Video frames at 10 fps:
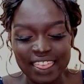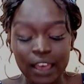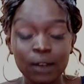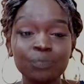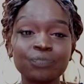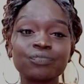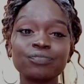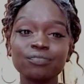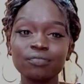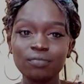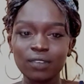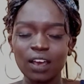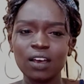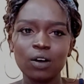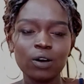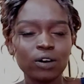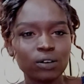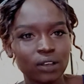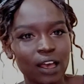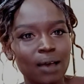Then,
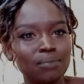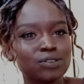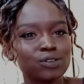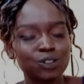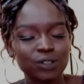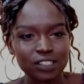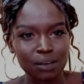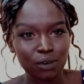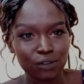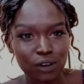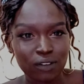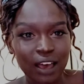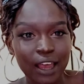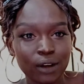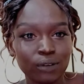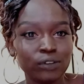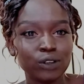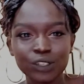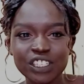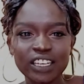oh, I'm so sure some of you have heard of
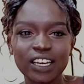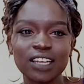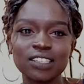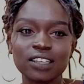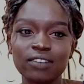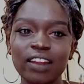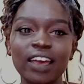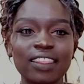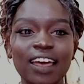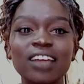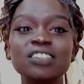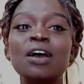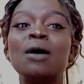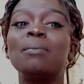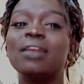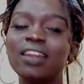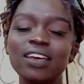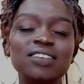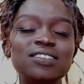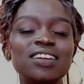douching and stuff like that.
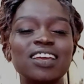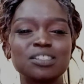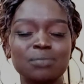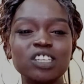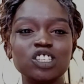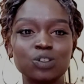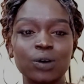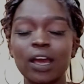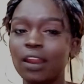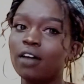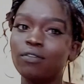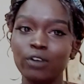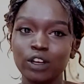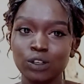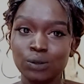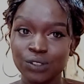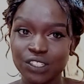Please, in as much as you can, avoid